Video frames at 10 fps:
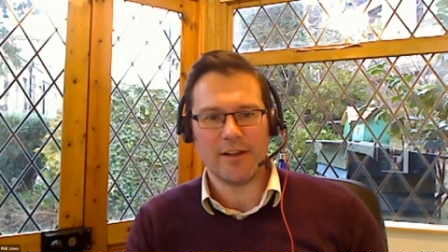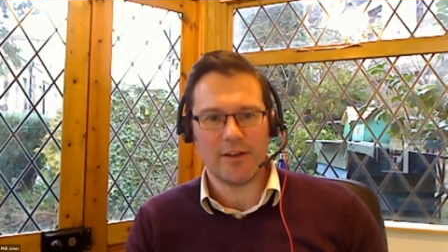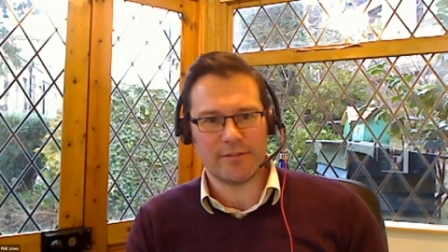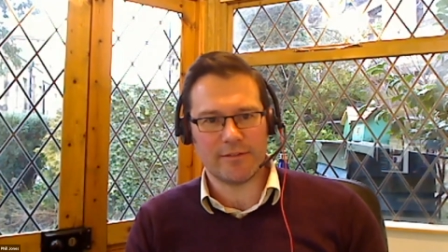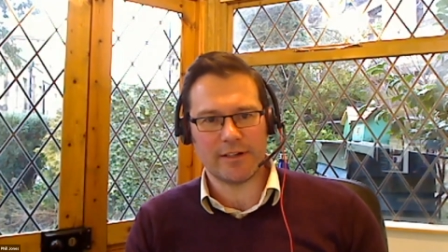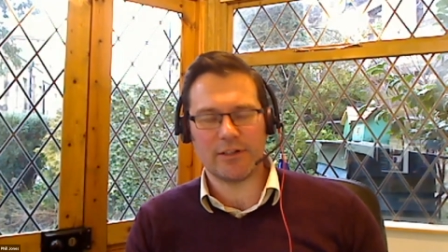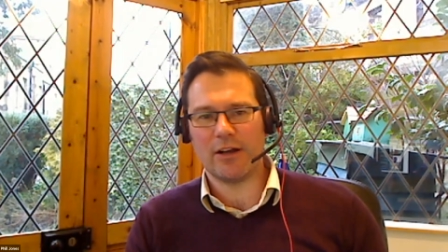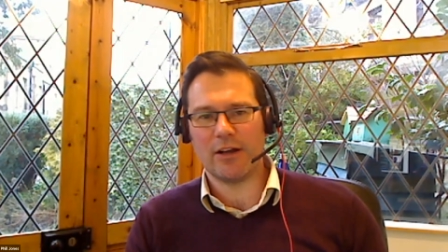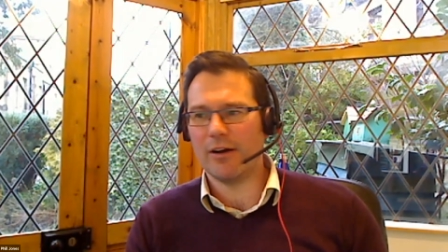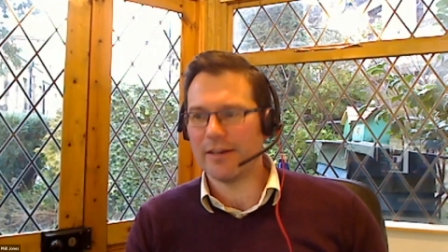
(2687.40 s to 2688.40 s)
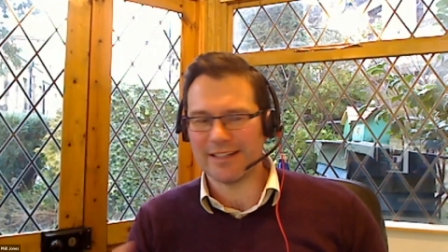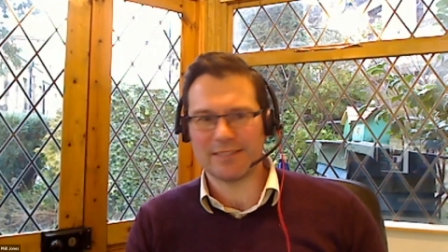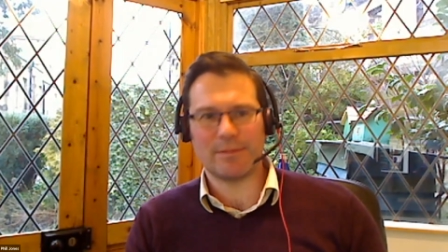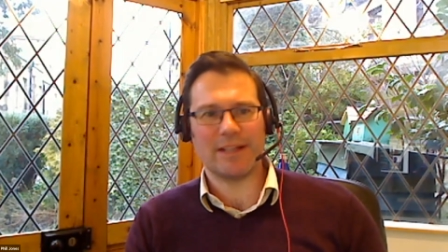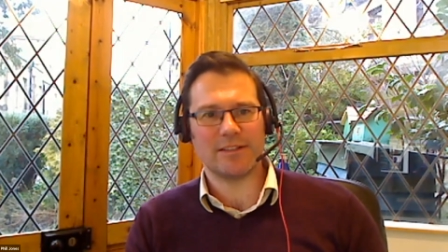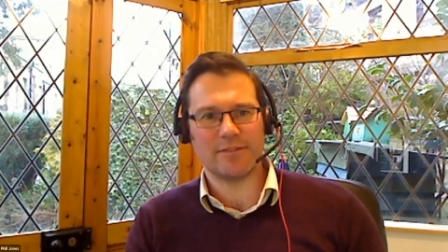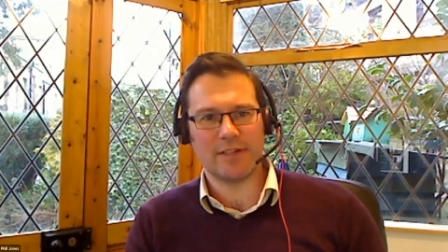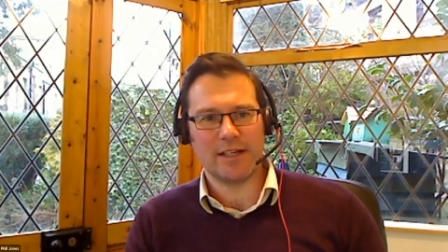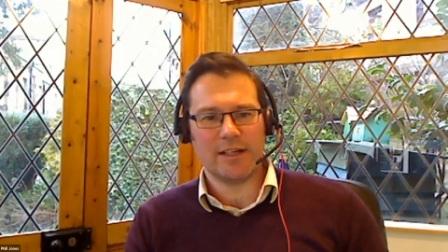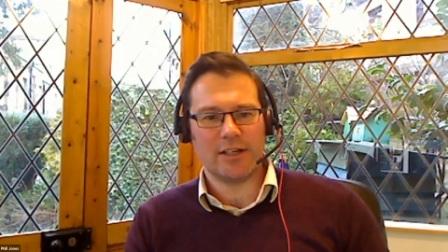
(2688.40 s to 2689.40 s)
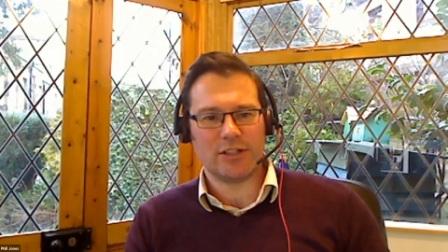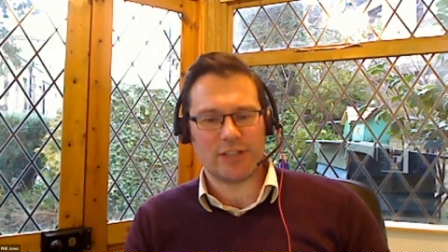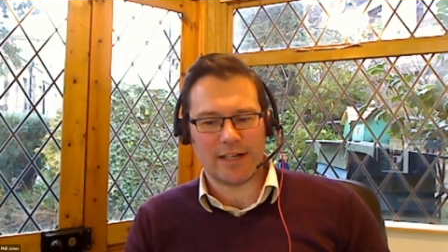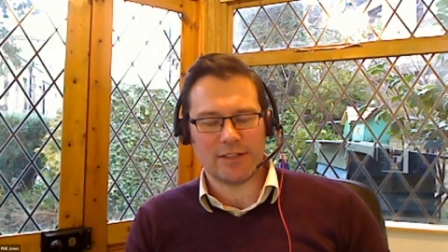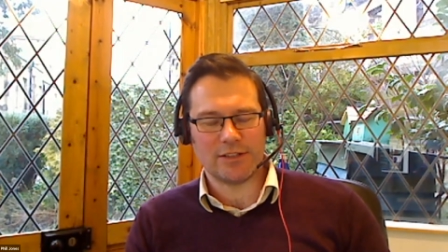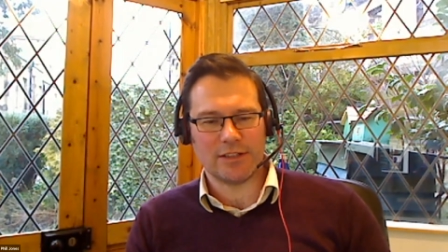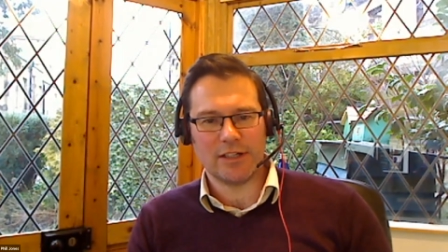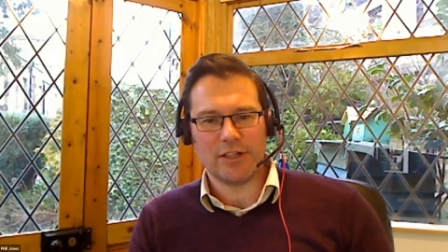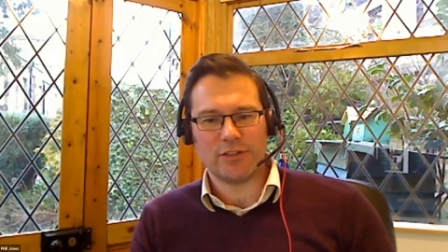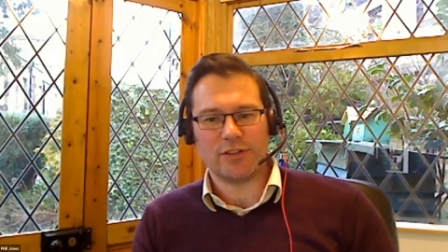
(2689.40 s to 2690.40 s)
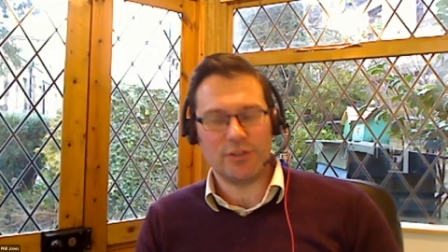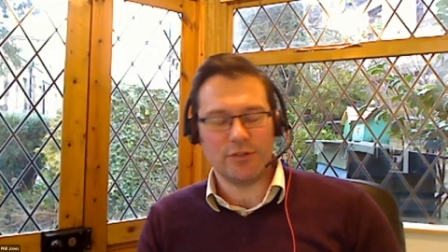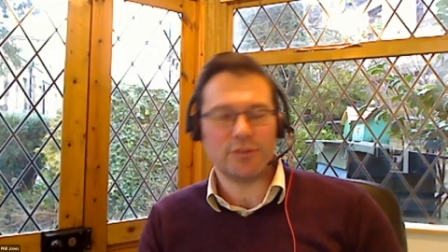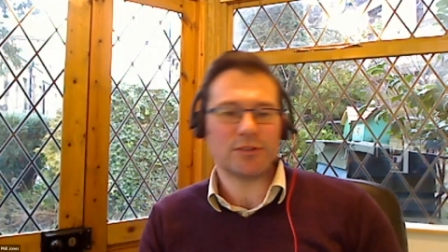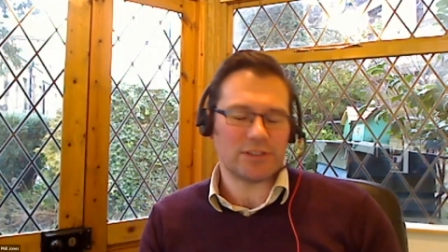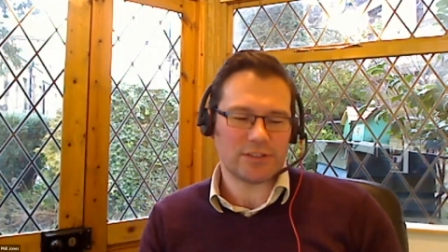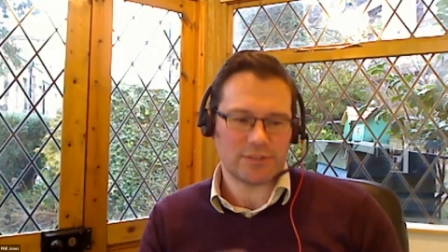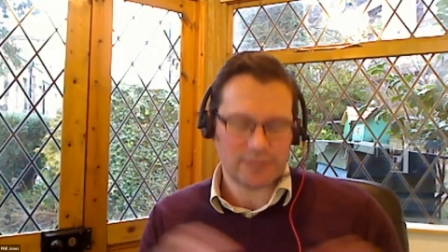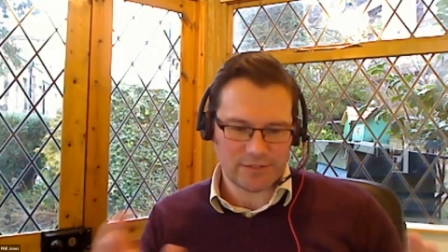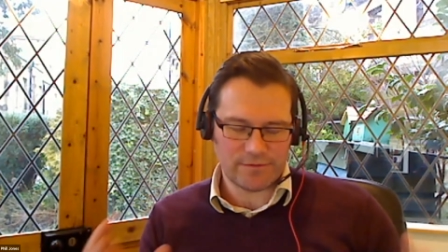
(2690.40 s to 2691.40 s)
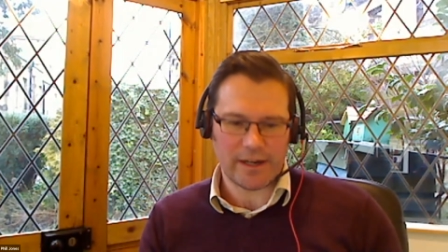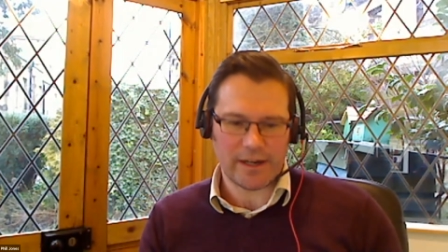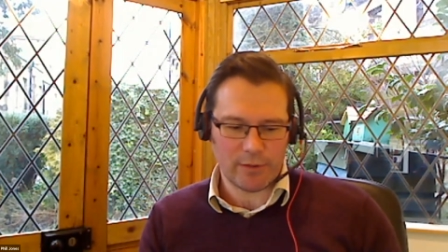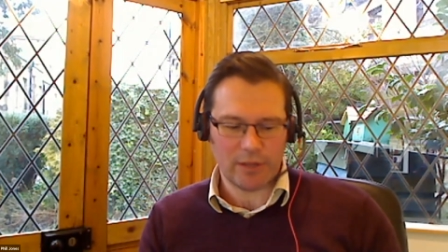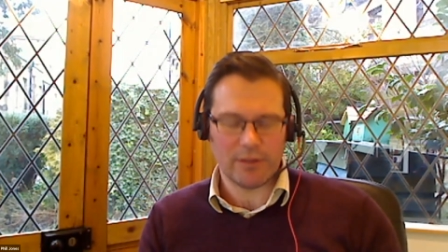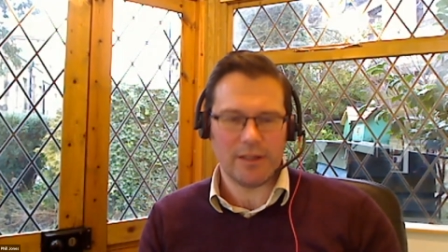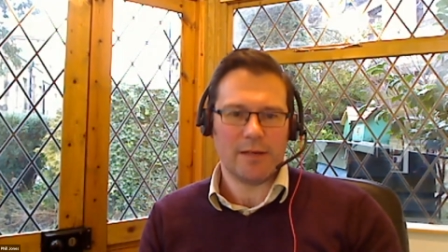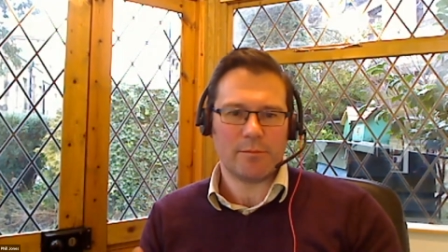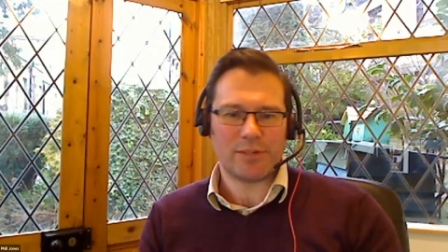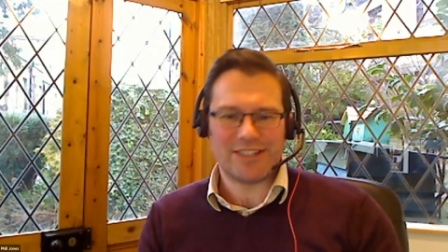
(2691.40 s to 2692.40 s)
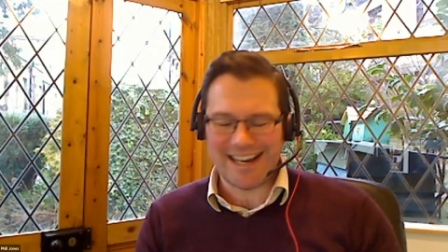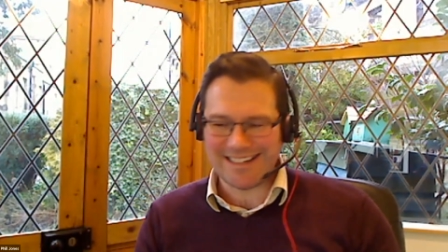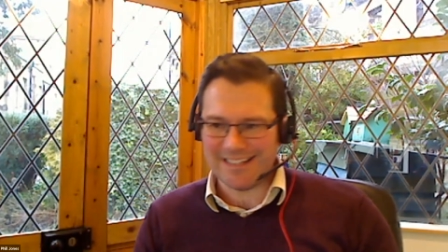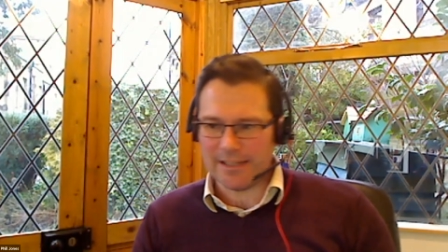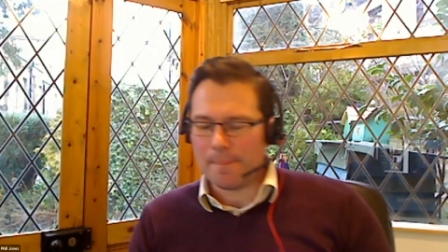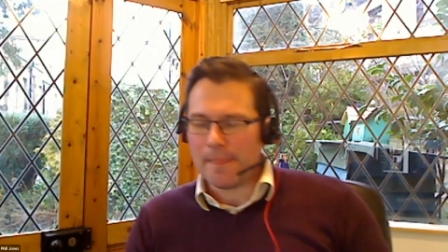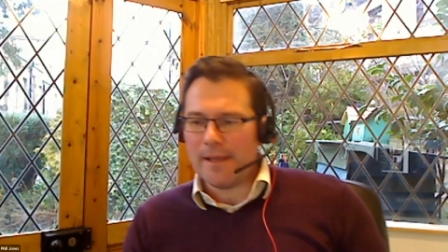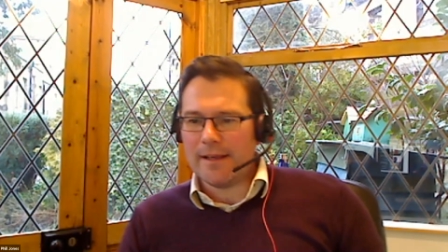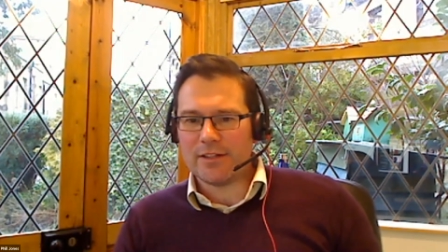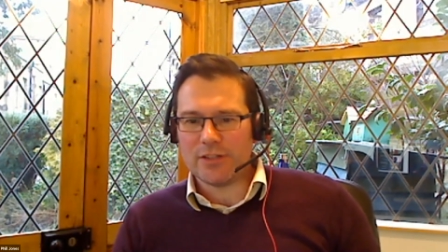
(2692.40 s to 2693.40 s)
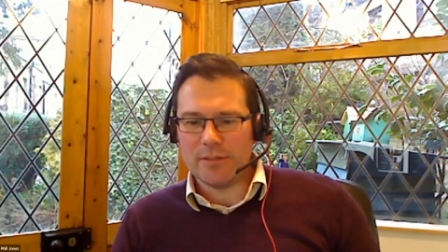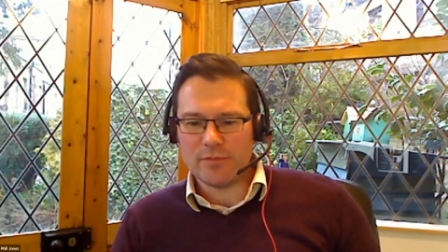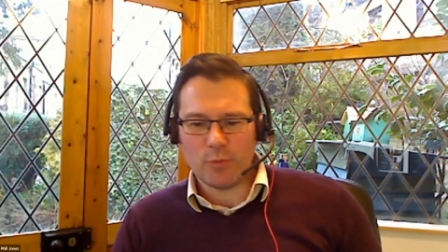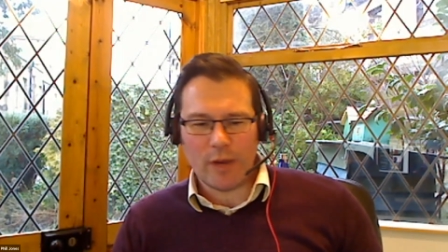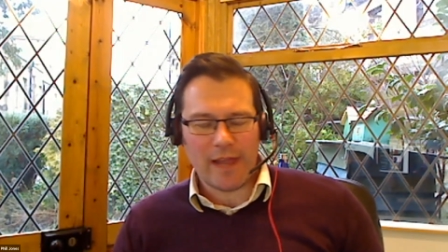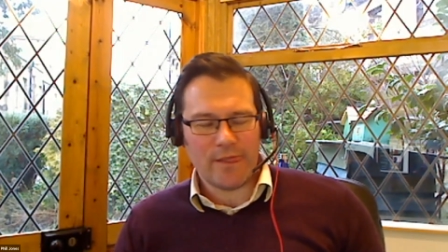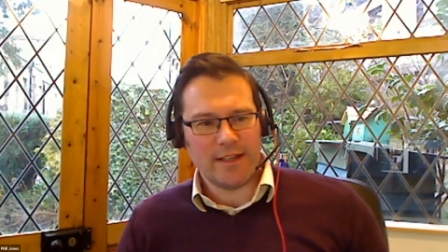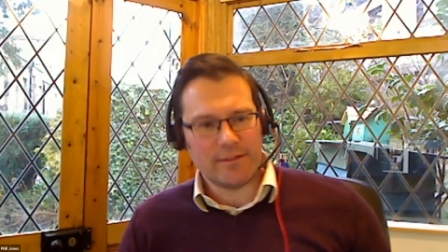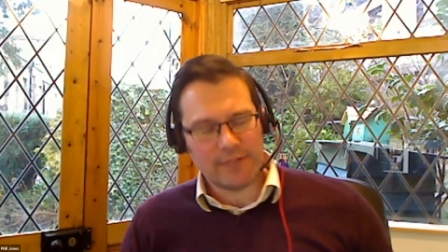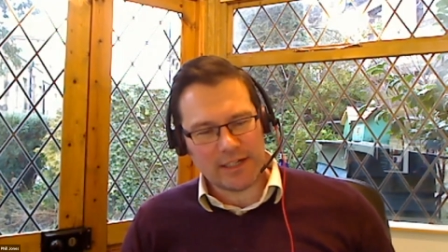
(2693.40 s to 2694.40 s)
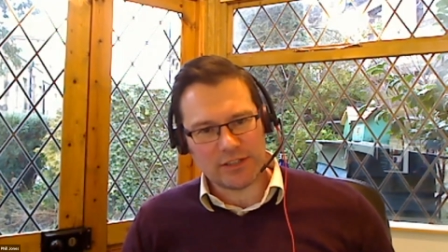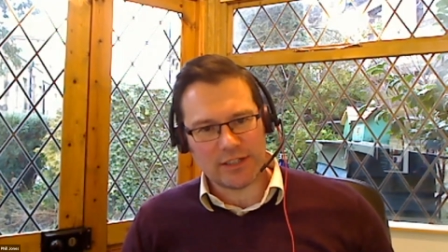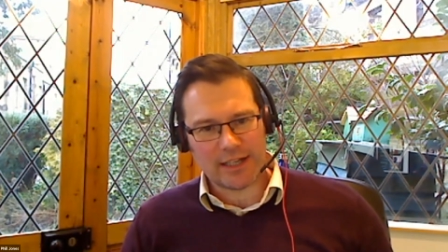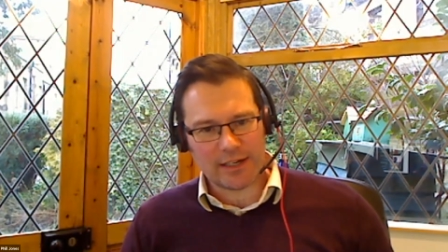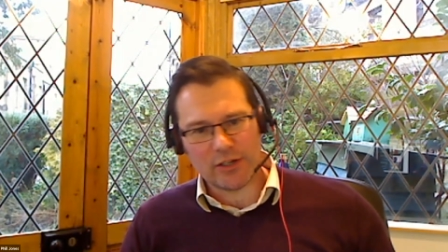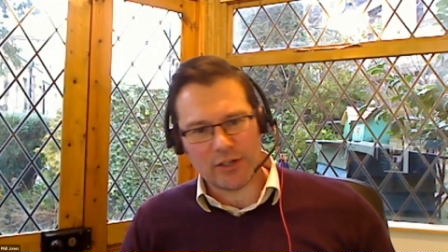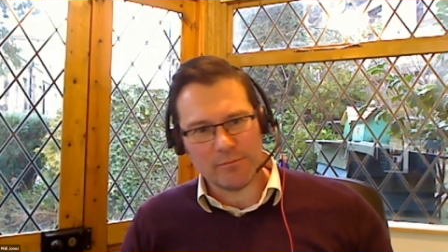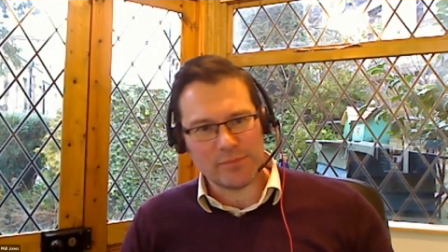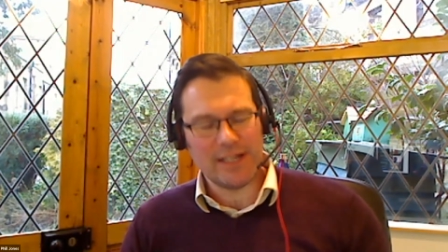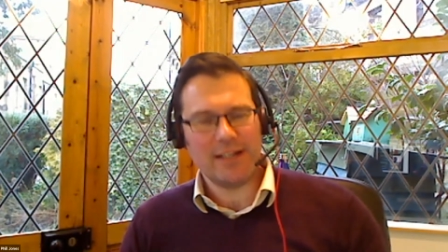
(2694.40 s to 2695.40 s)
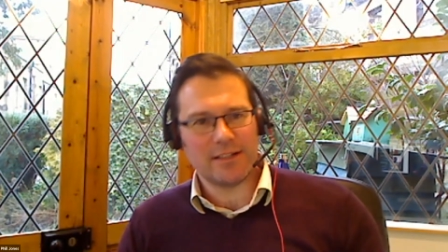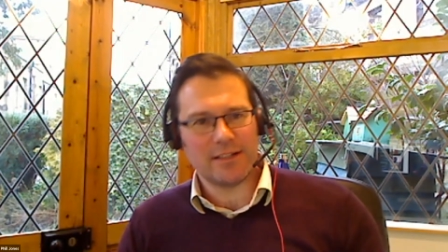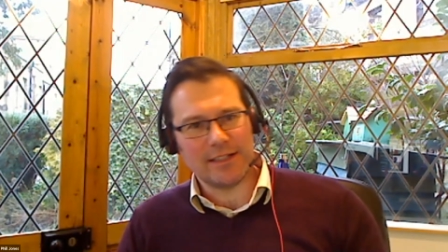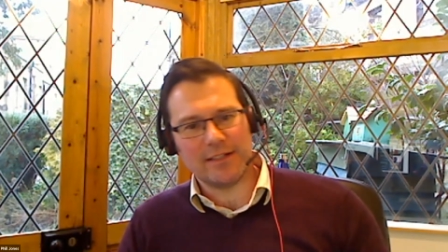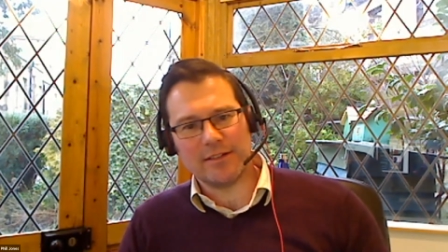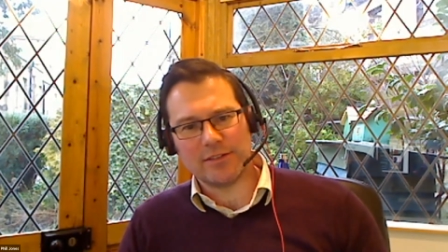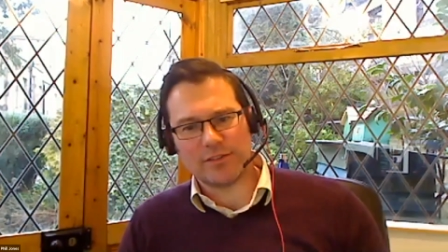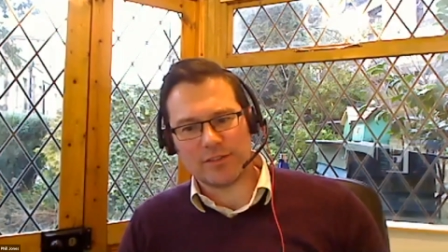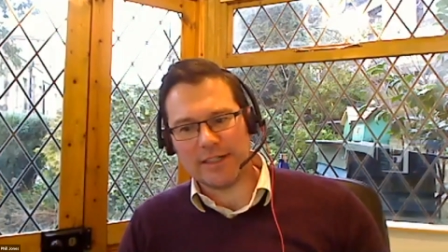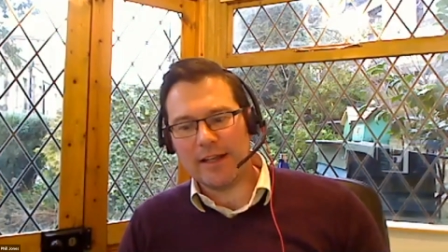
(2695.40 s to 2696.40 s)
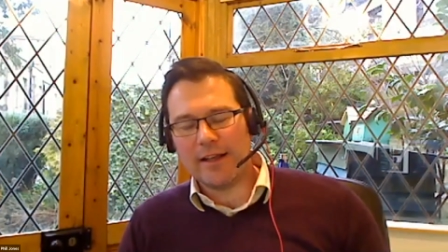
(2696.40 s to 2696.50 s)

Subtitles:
are very, very hard and expensive and challenging to do. So it's very well protected. In terms of where the innovation kind of comes into the industry,